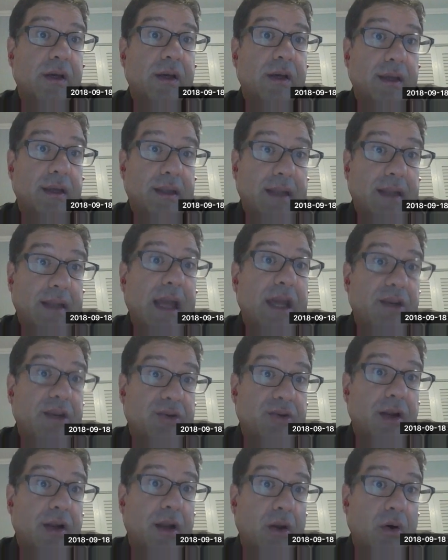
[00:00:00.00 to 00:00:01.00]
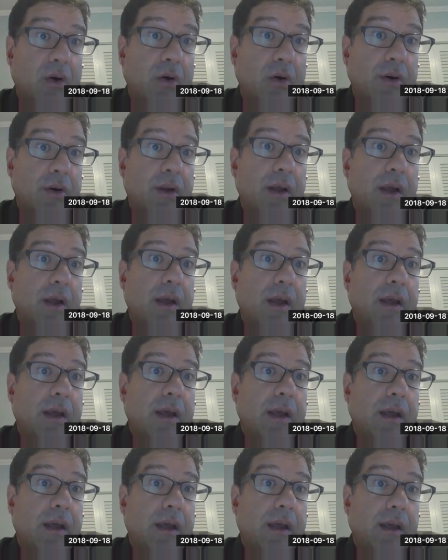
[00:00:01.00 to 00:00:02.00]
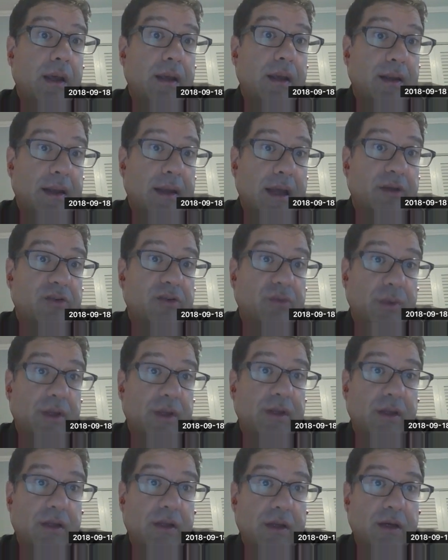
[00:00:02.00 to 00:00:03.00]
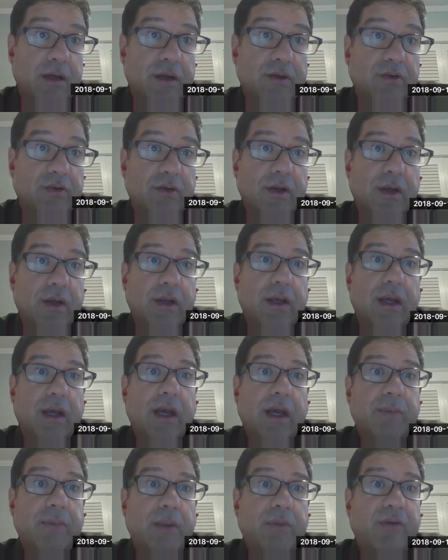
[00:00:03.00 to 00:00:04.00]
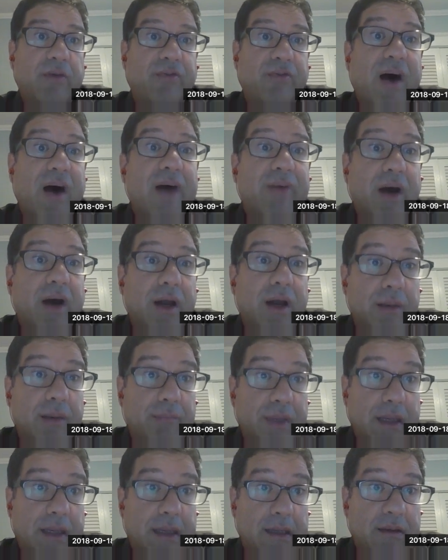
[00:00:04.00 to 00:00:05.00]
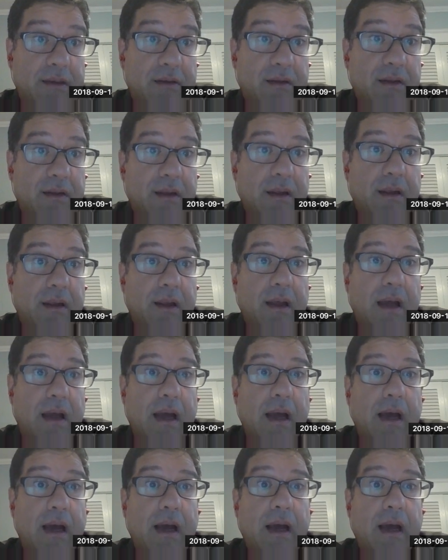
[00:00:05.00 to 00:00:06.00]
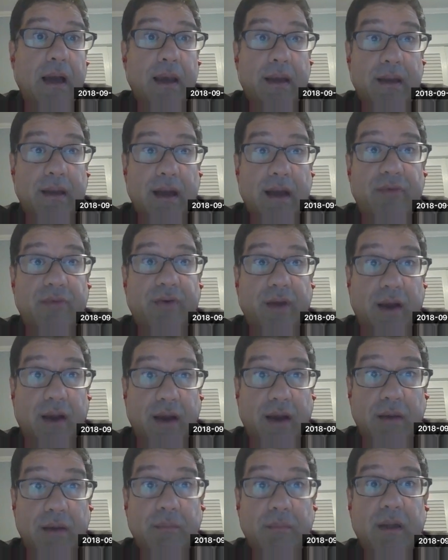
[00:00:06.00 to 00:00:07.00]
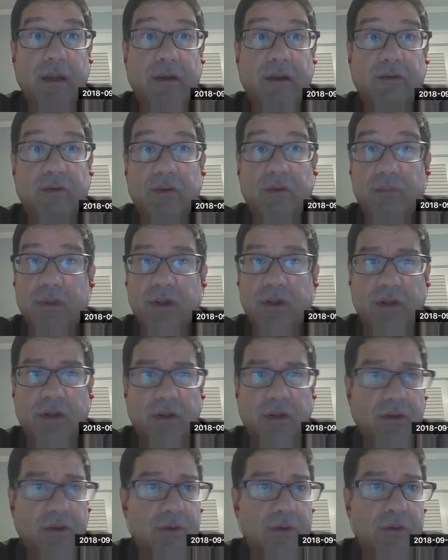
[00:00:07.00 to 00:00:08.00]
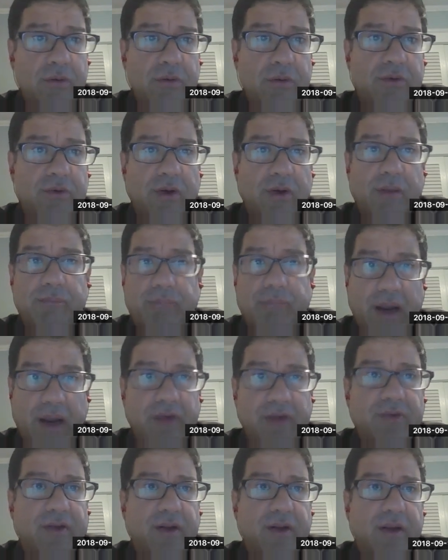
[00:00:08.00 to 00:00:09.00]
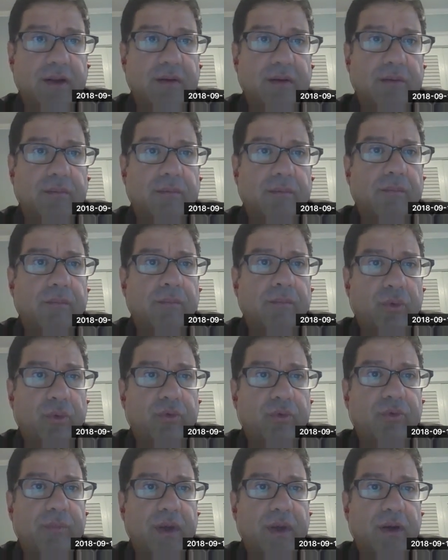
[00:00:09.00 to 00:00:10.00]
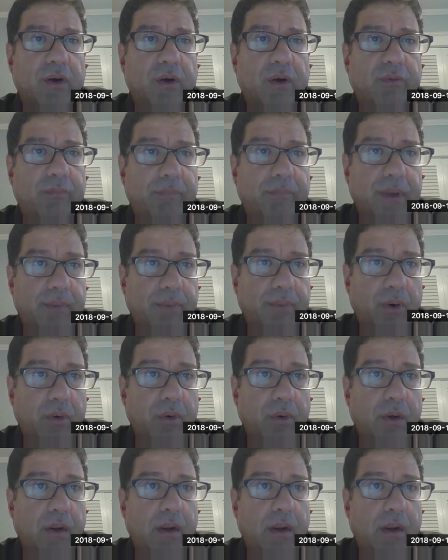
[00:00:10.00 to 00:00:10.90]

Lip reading: in Asia alone in the next 20 years, and maybe 500 million in Africa. It means it'll be huge, unprecedented movement of people,